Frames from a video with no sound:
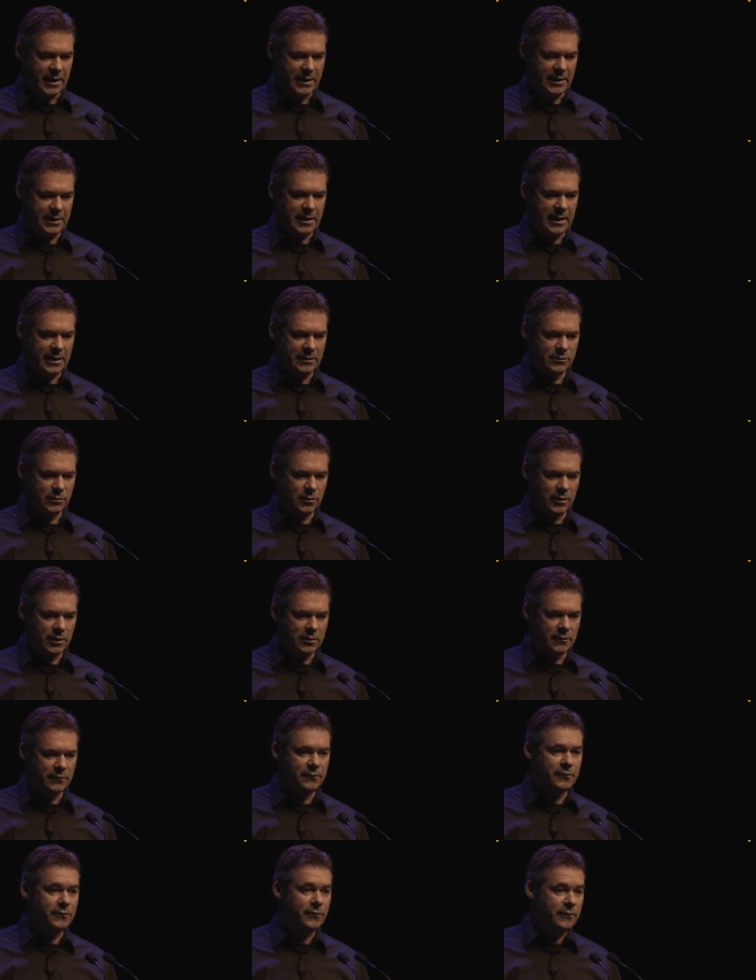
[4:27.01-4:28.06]
And it led to a
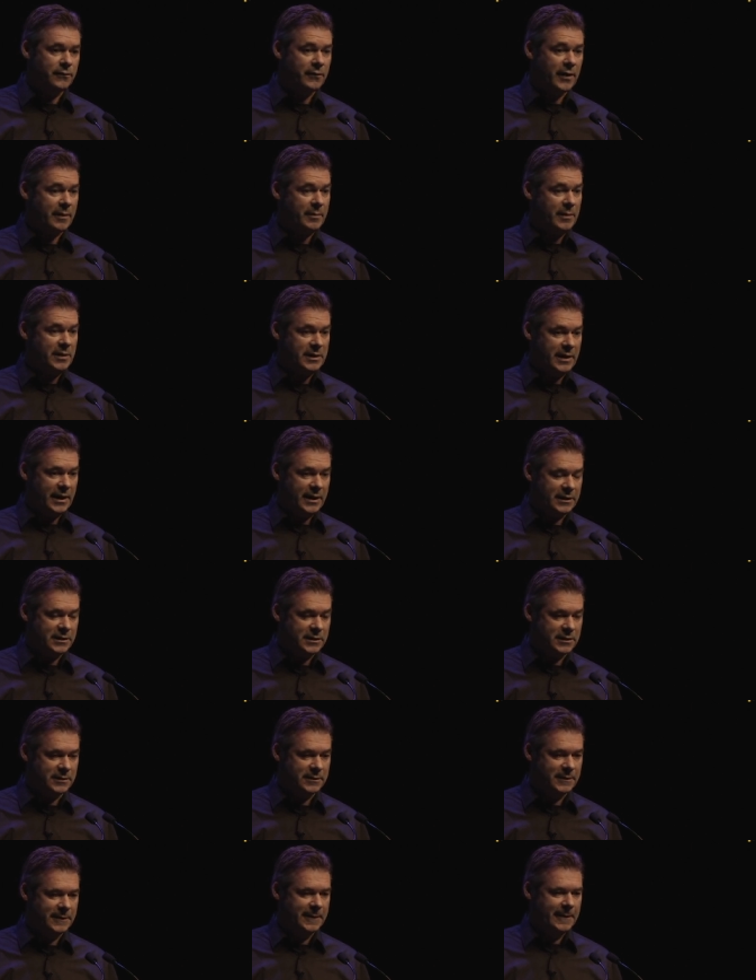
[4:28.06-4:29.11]
lot of
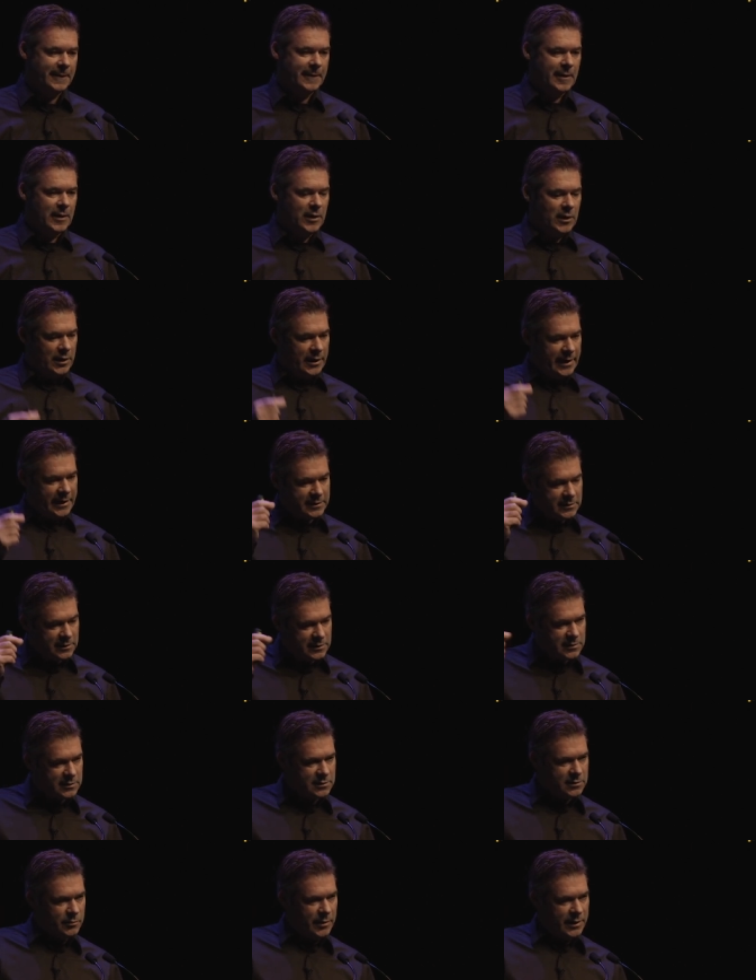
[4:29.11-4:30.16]
fragmentation,
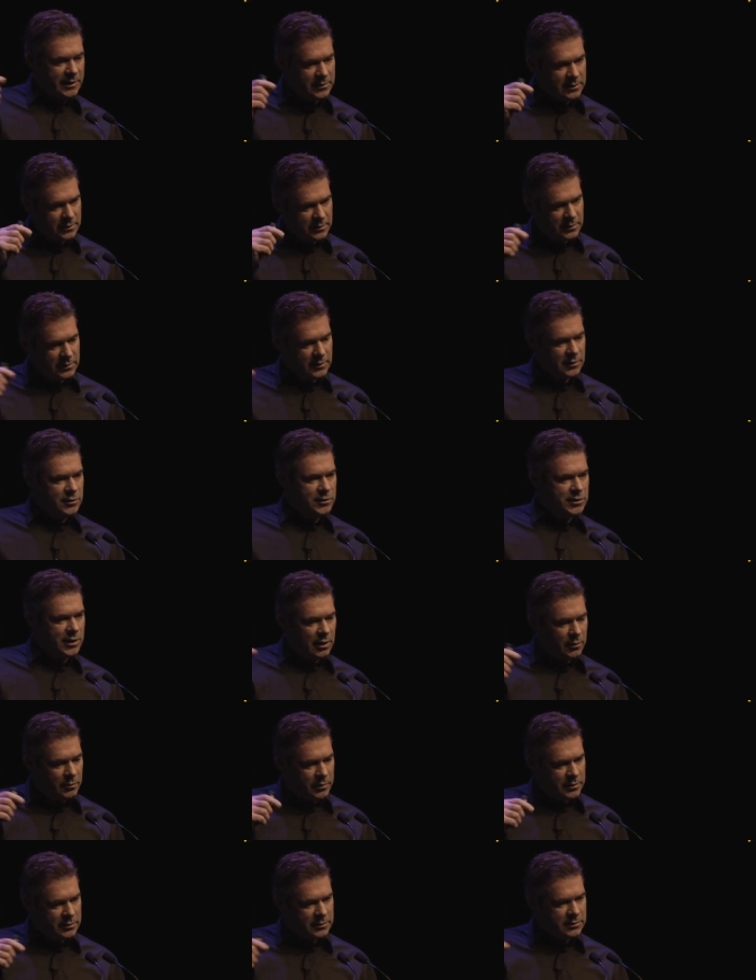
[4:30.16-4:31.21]
lists with
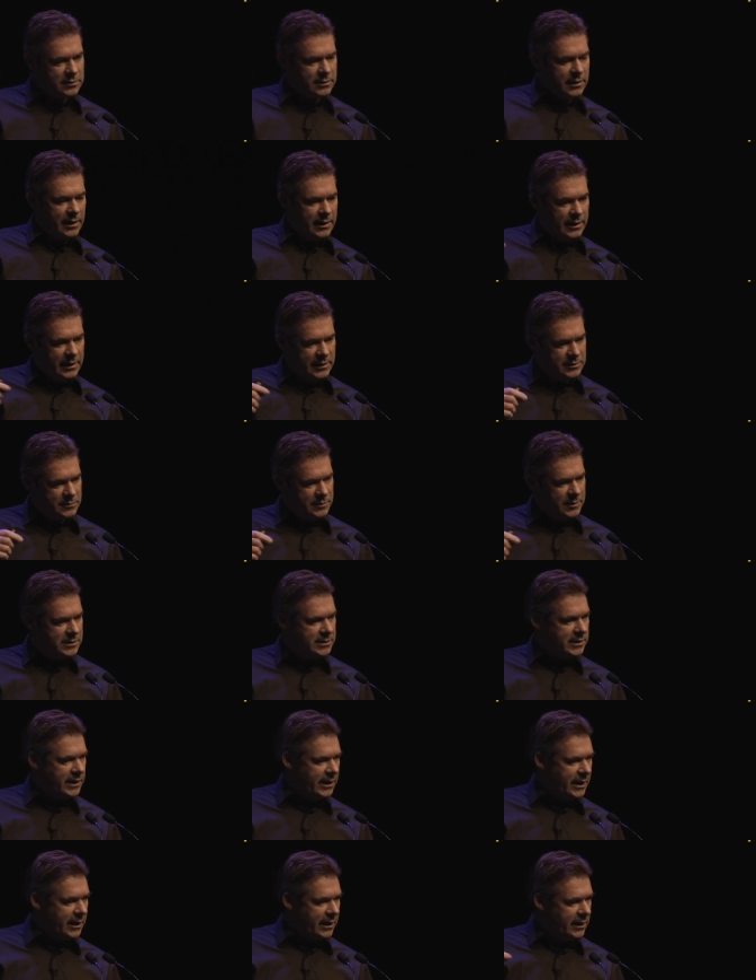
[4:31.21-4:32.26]
showers and lists with
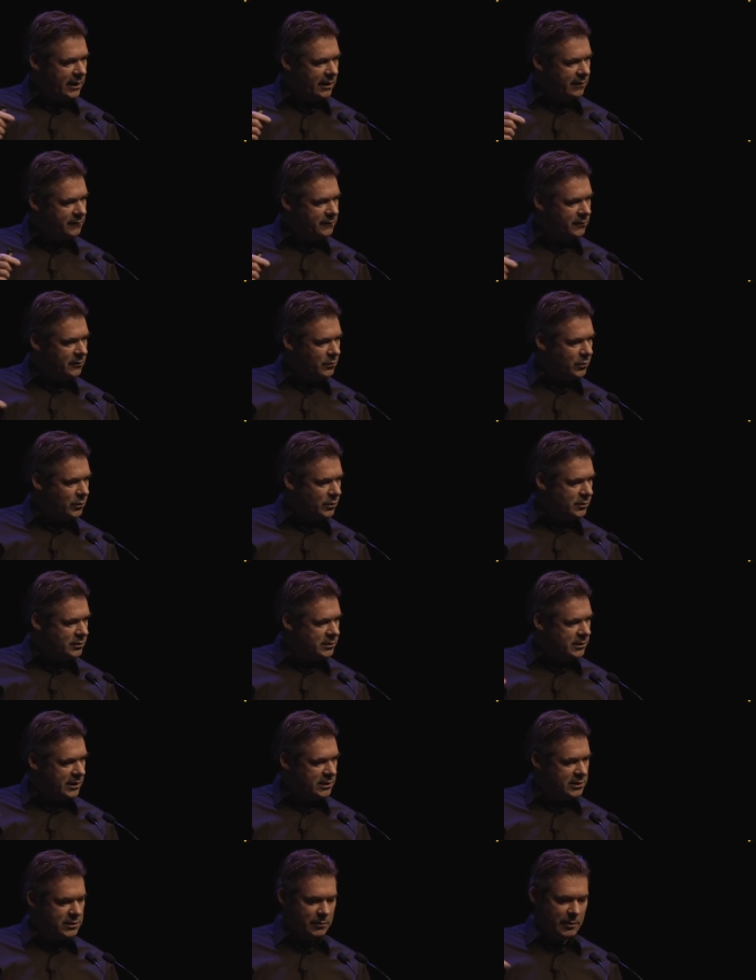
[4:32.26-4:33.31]
taking care for
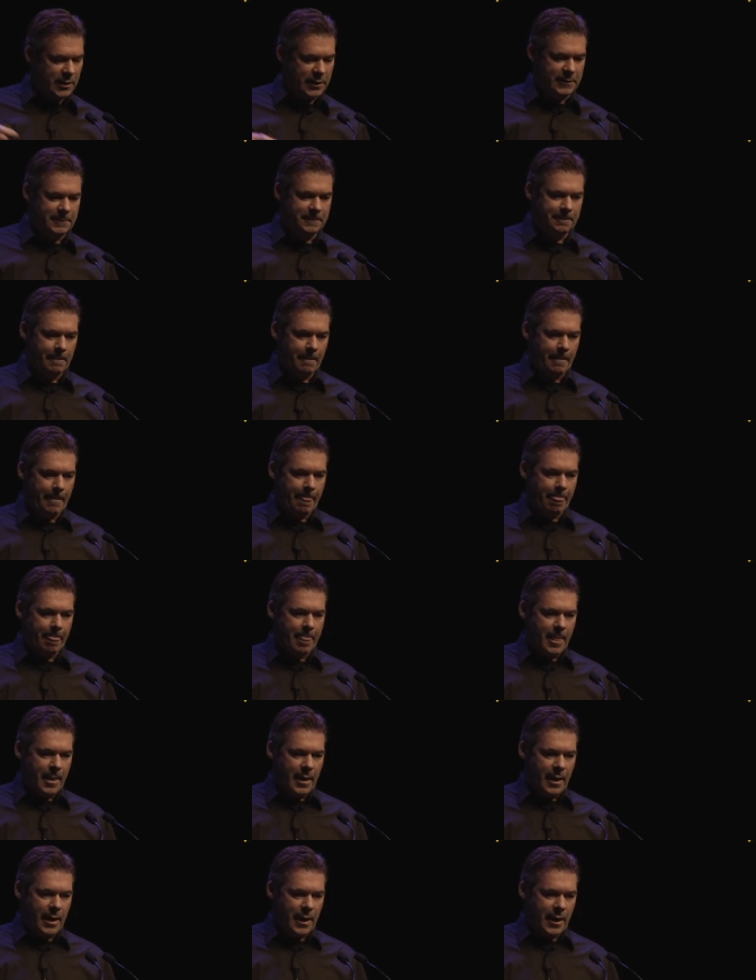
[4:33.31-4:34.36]
wounds and so on.
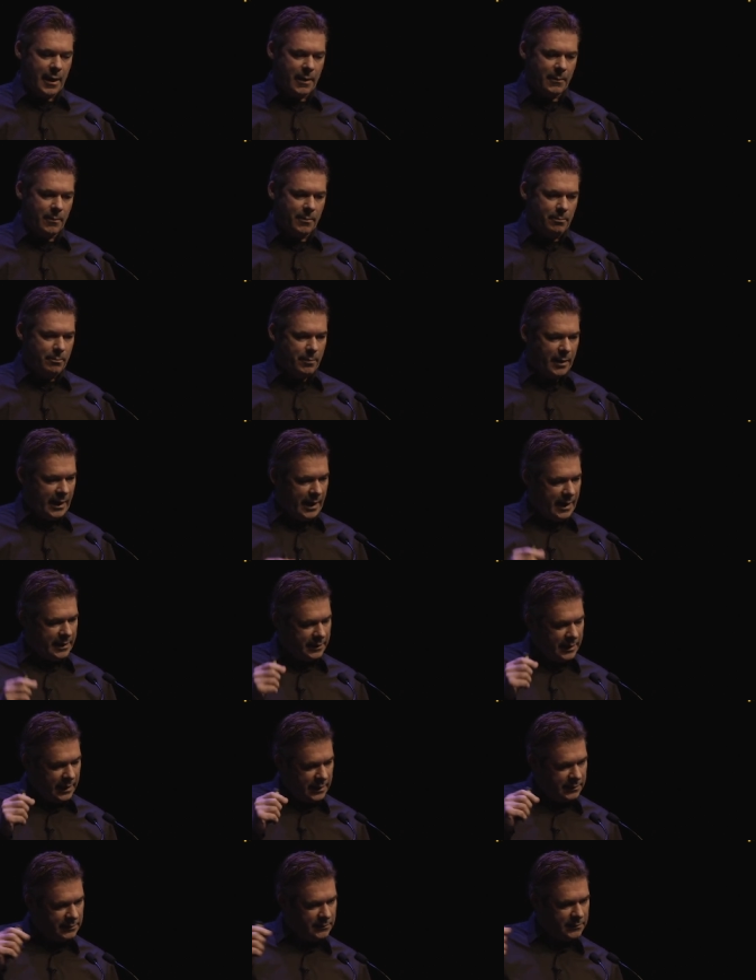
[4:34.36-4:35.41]
Um, but,
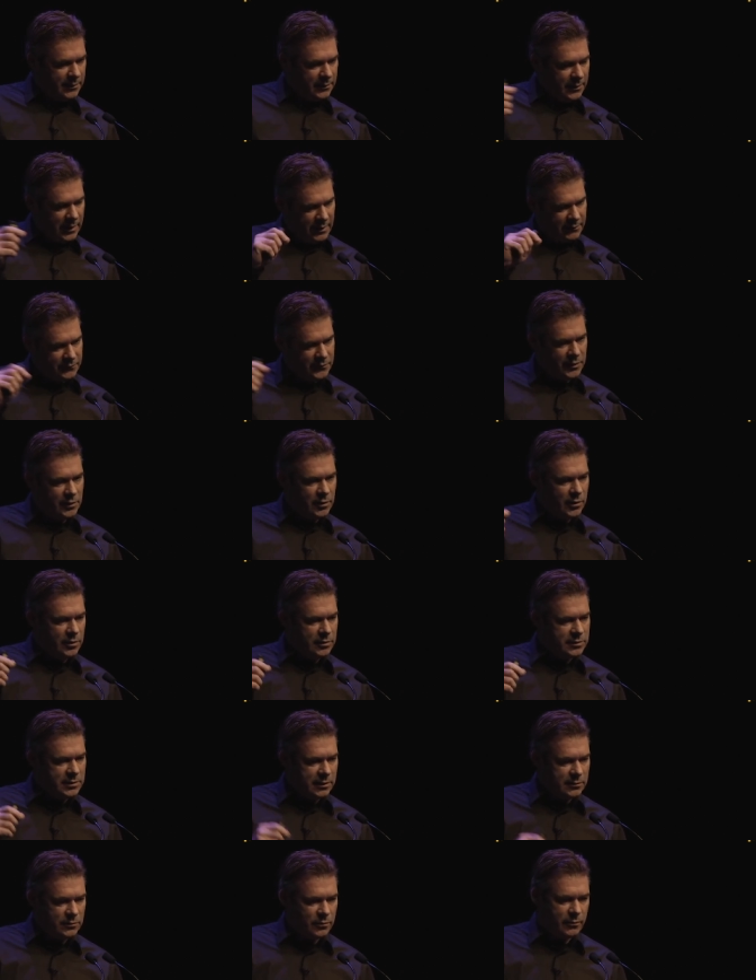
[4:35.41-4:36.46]
and, and every
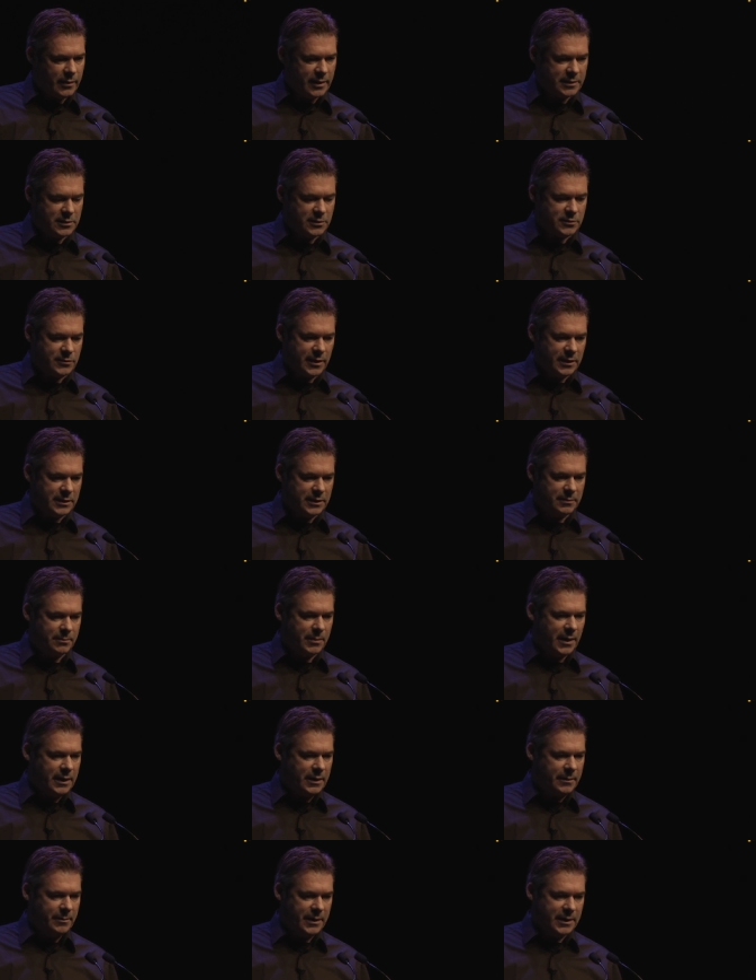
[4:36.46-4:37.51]
nurse had to register it
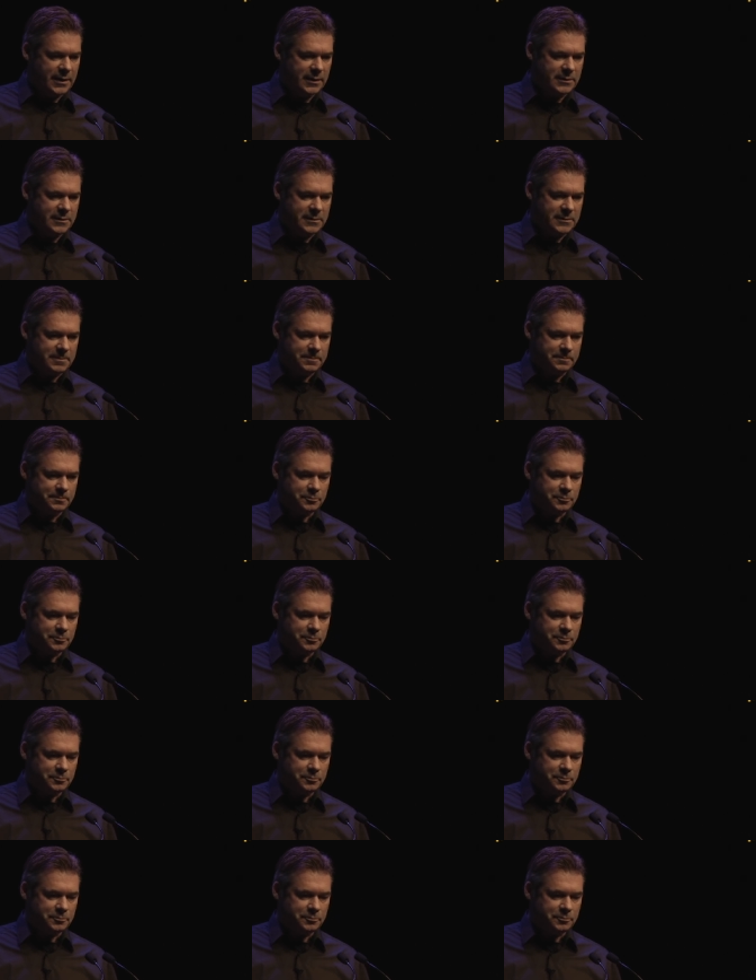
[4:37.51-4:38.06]
by the minute.